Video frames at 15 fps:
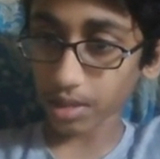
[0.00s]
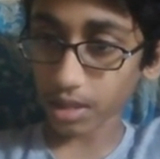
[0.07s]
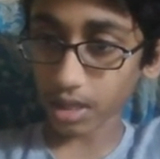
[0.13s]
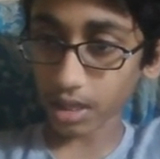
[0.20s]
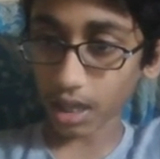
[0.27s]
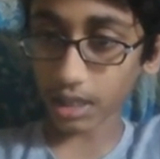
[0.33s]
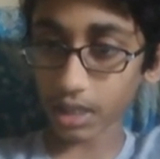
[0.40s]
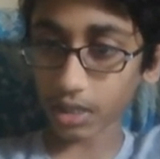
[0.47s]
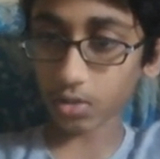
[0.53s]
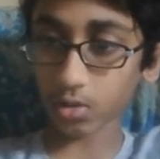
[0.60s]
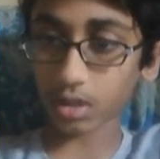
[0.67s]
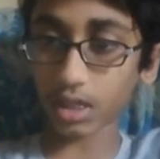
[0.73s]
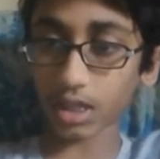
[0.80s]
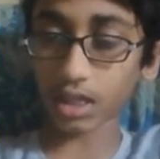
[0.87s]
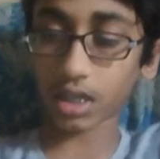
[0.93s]
That
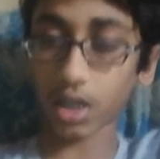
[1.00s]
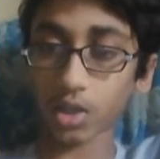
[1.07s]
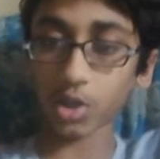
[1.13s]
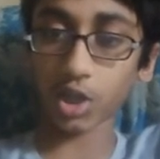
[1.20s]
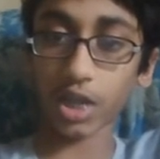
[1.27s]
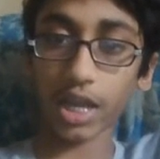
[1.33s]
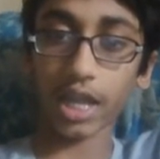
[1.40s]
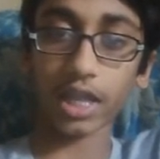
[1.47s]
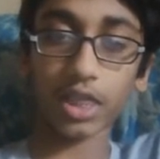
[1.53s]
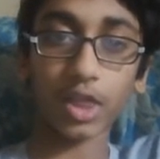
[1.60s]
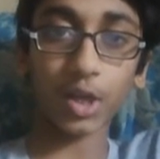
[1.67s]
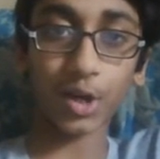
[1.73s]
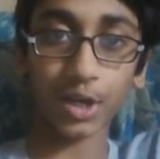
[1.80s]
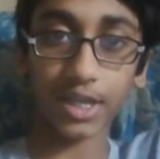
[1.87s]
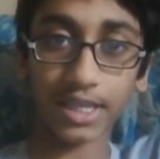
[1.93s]
equals
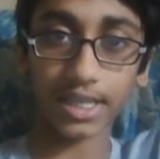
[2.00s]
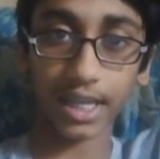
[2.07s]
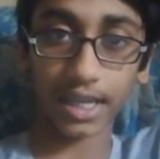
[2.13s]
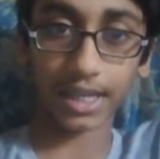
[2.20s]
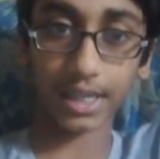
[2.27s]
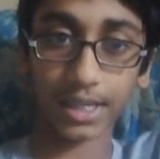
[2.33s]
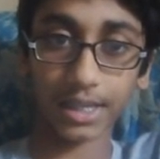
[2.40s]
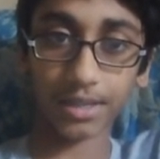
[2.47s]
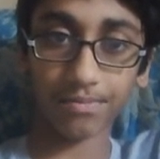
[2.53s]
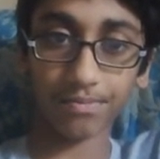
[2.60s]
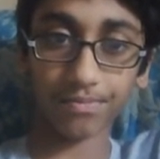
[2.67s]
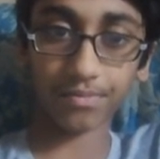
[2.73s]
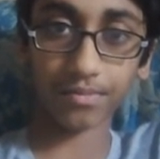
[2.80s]
636.